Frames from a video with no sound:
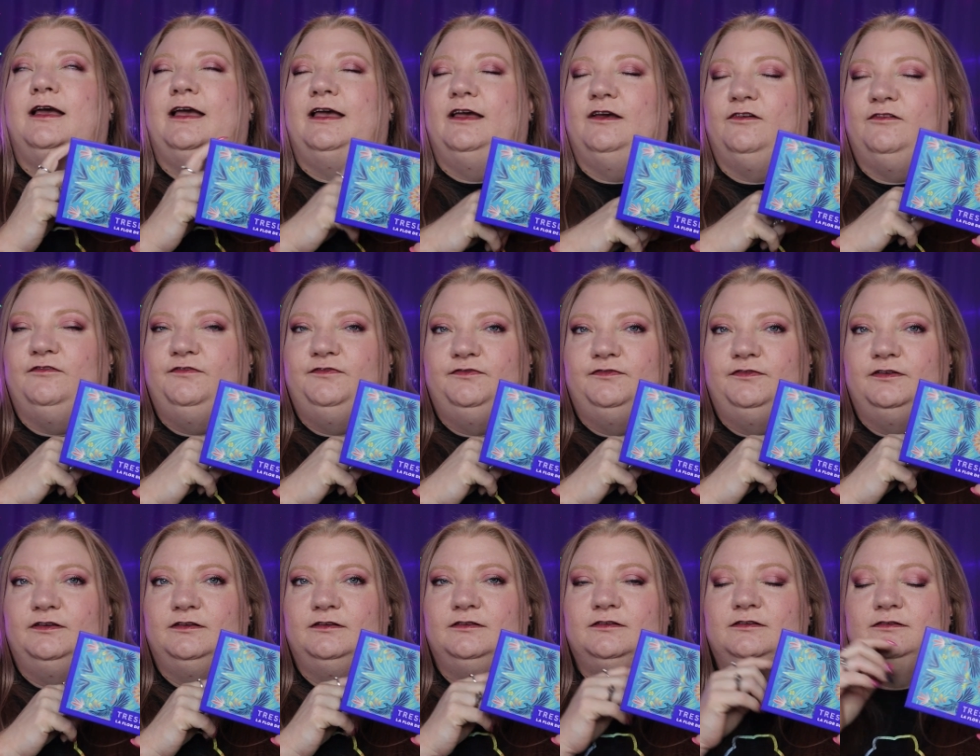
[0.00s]

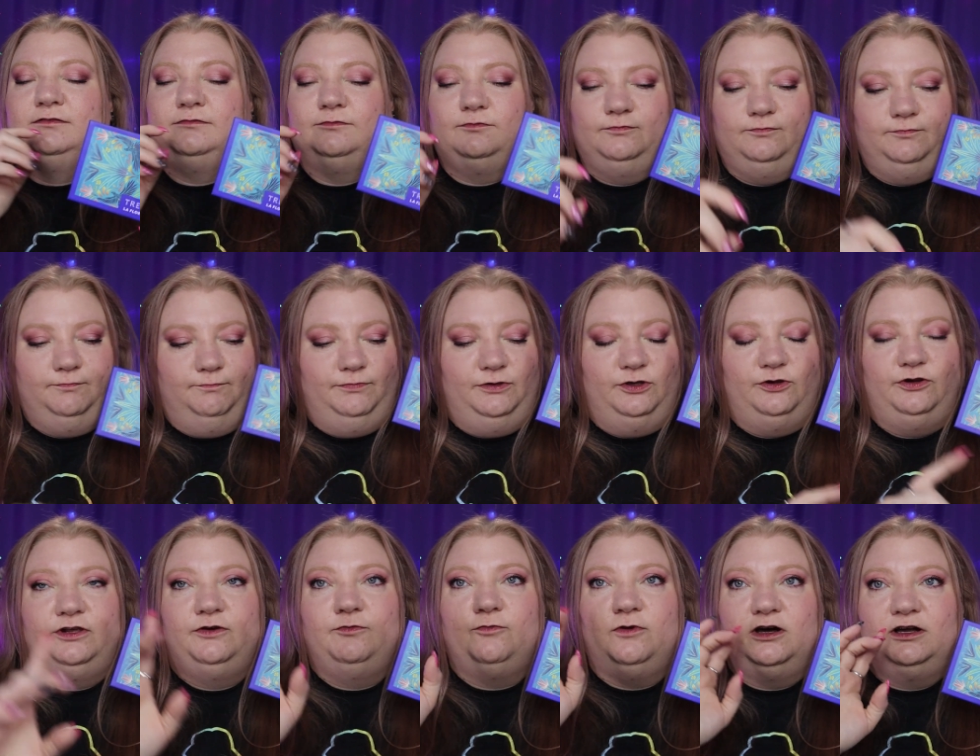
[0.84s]
e.l.f.
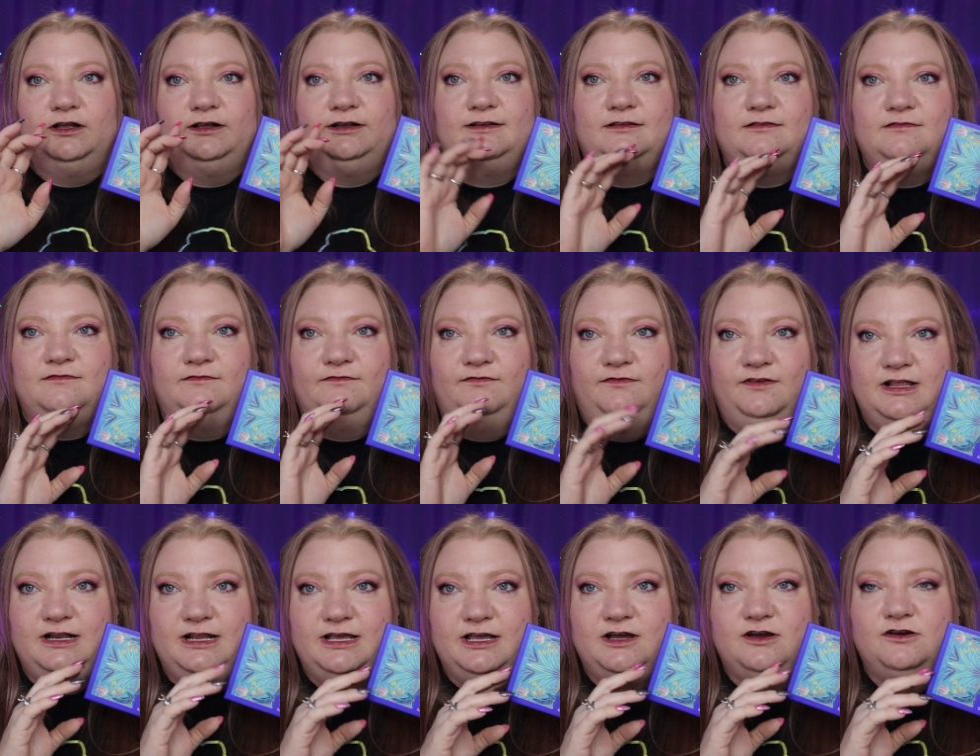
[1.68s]
Beauty Wand
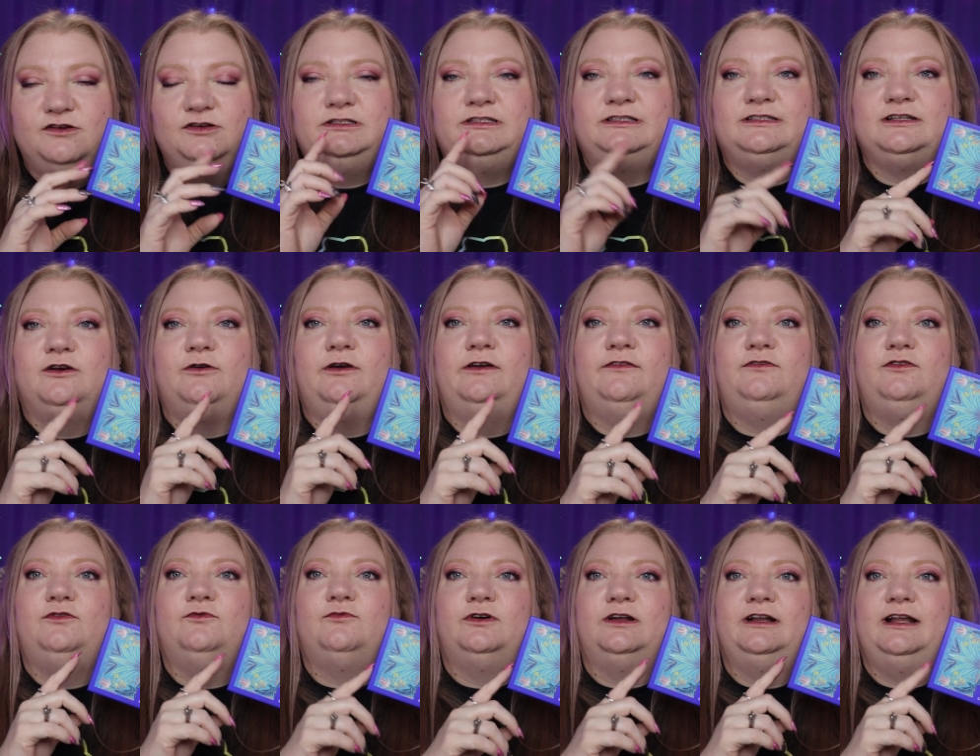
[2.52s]
video, so
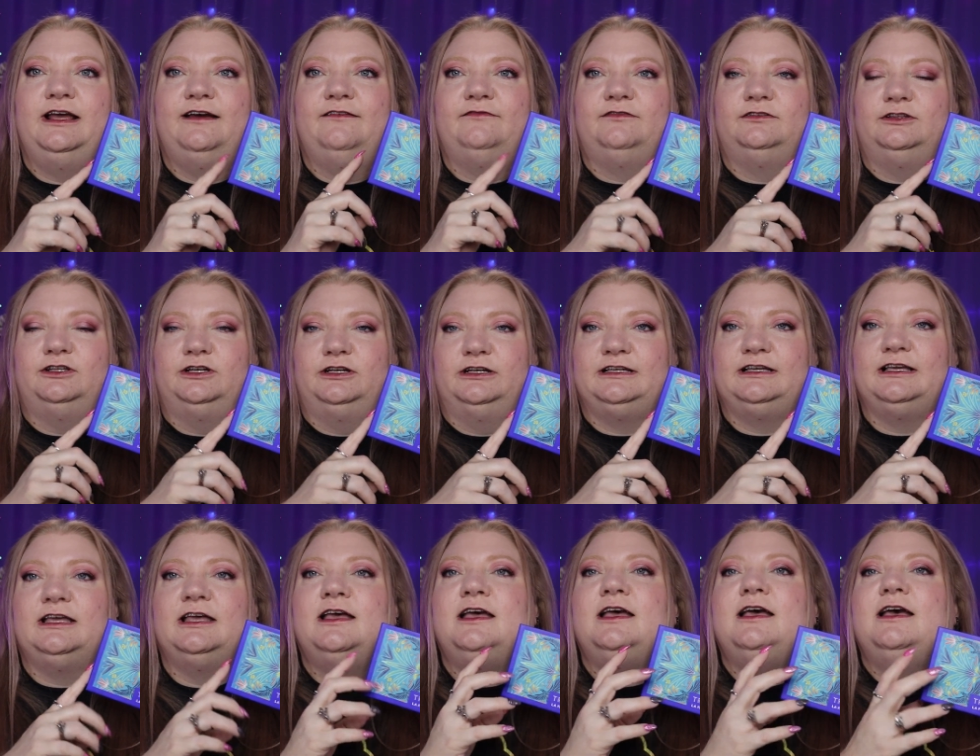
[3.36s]
if you want to have a
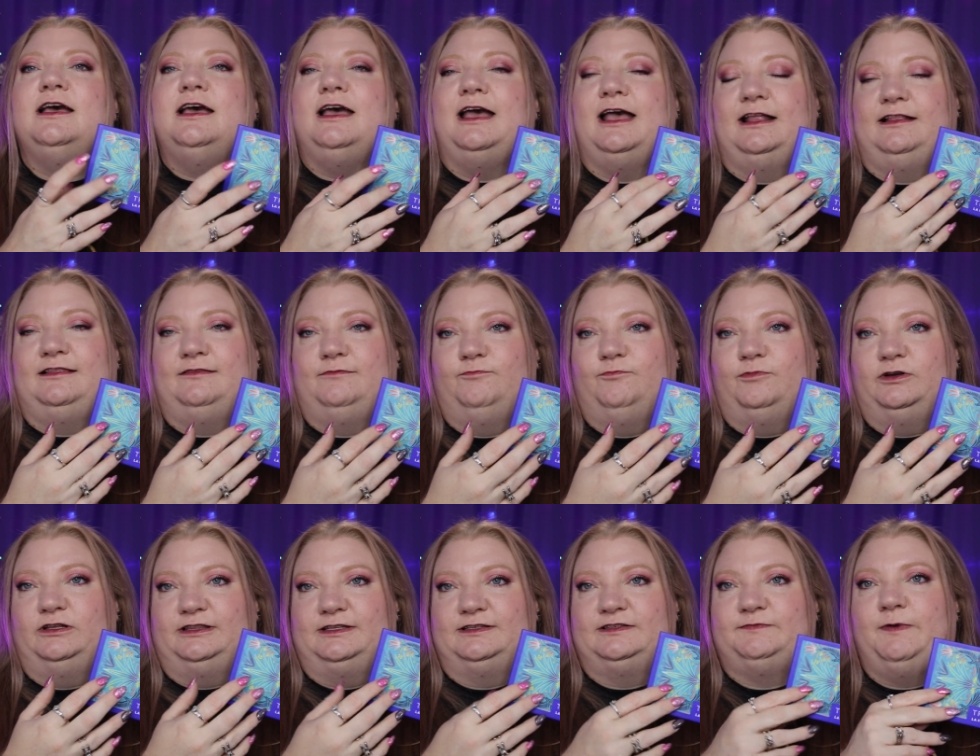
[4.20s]
look at
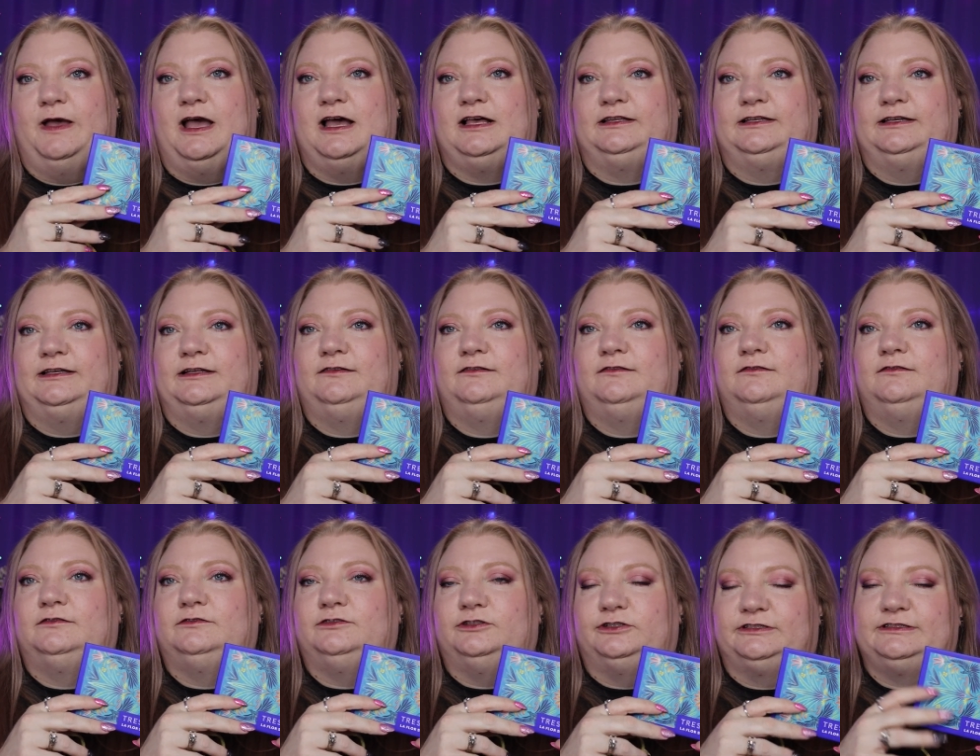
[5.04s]
what this palette
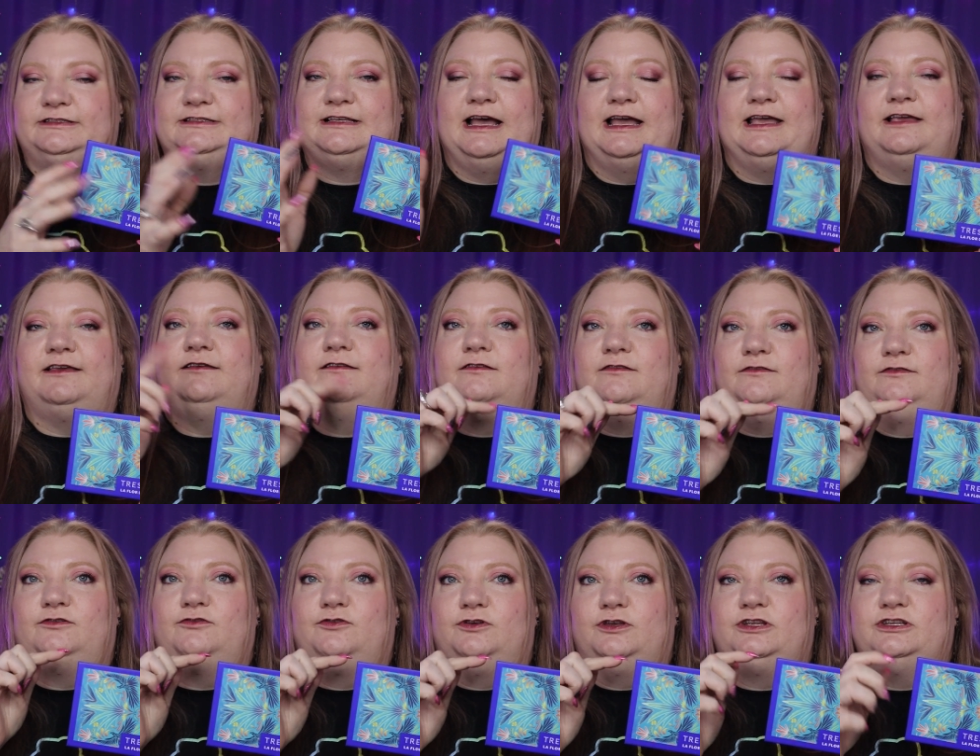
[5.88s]
looks like,
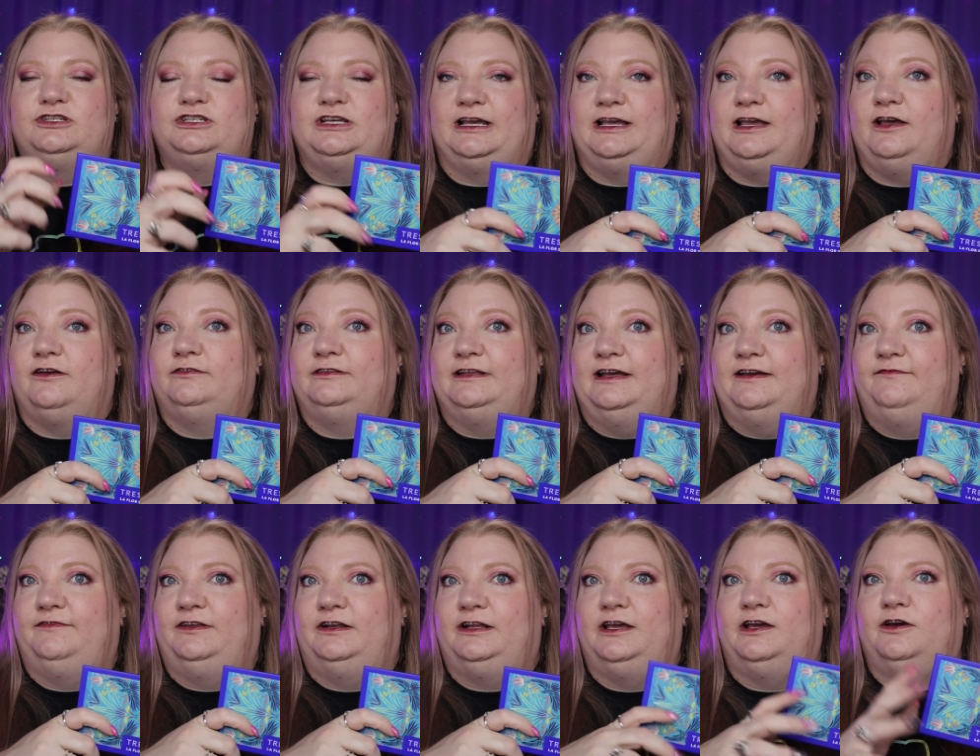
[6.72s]
you can check out
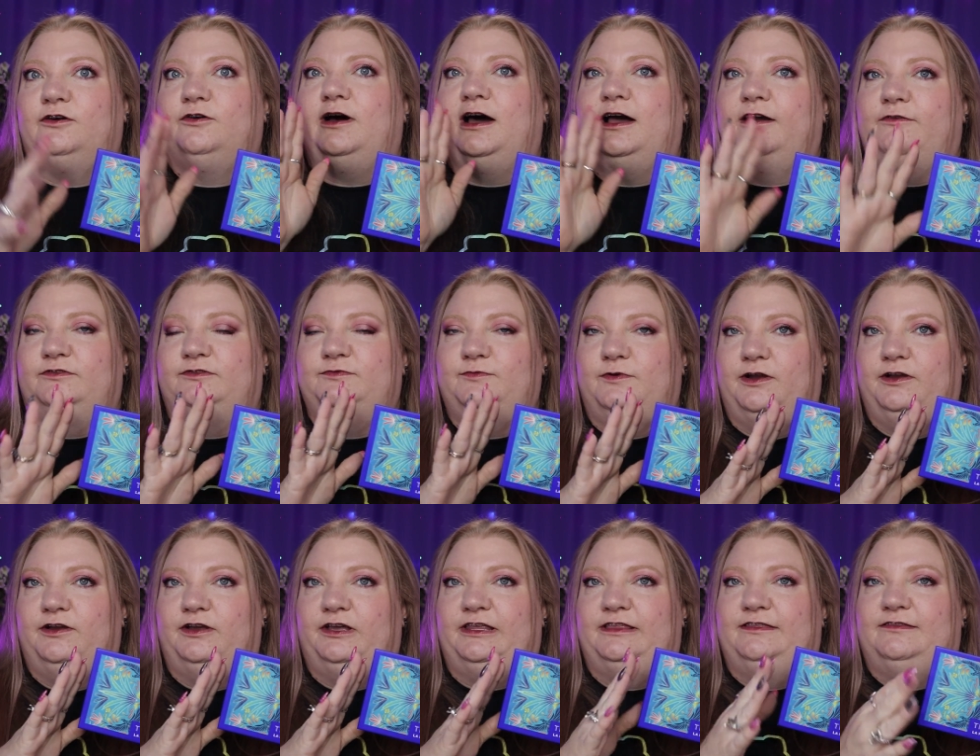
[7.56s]
that video. I was
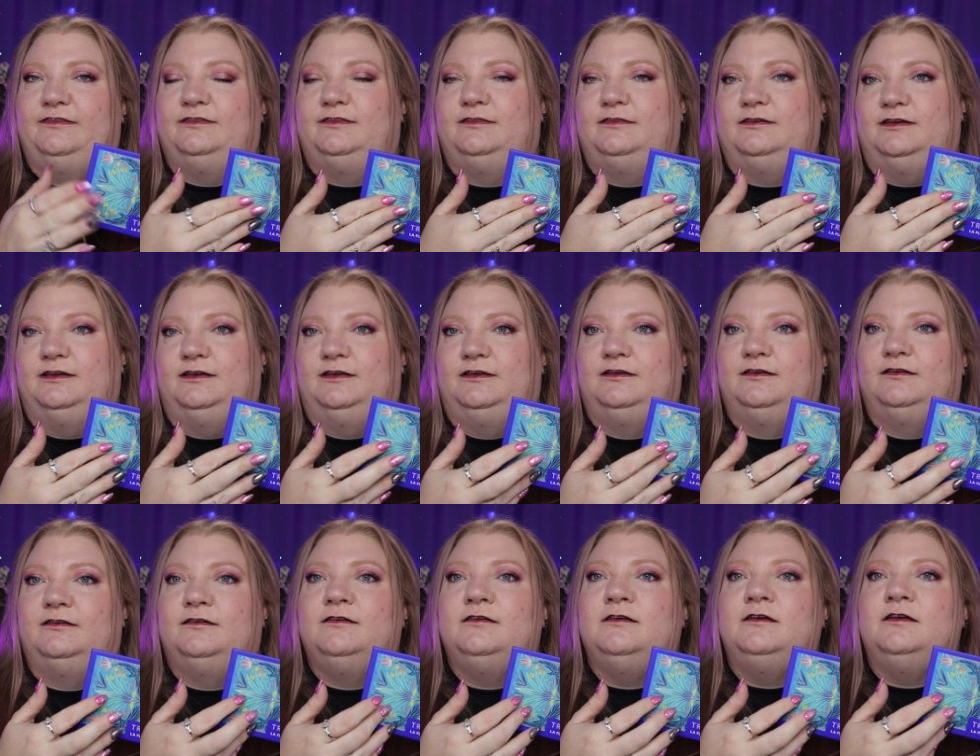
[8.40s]
wearing
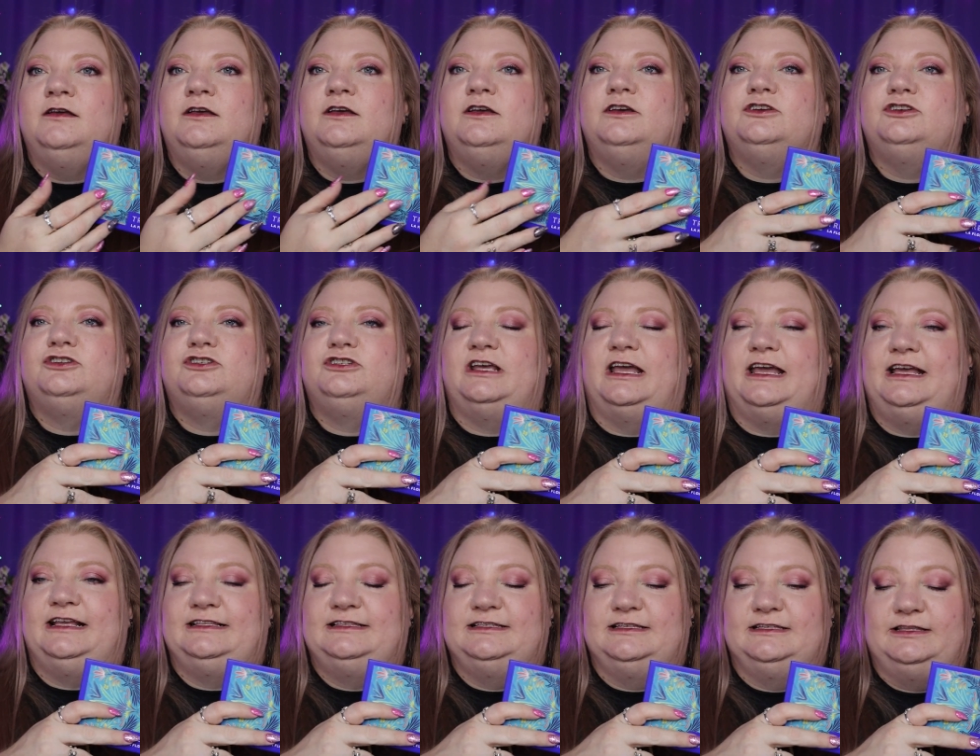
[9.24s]
the
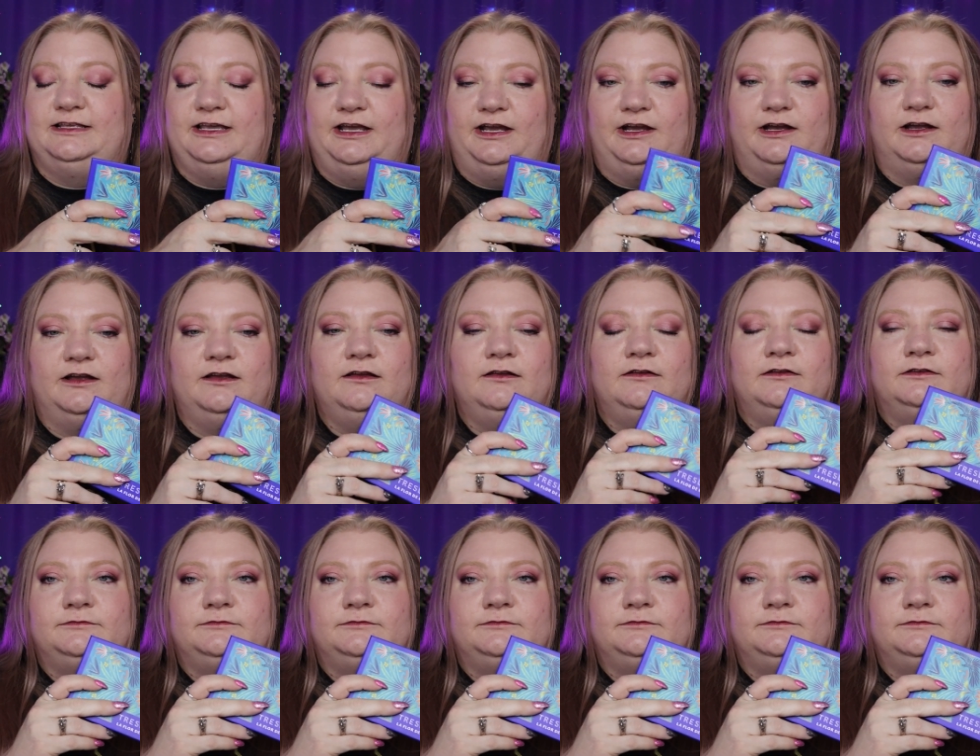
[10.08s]
shades in there.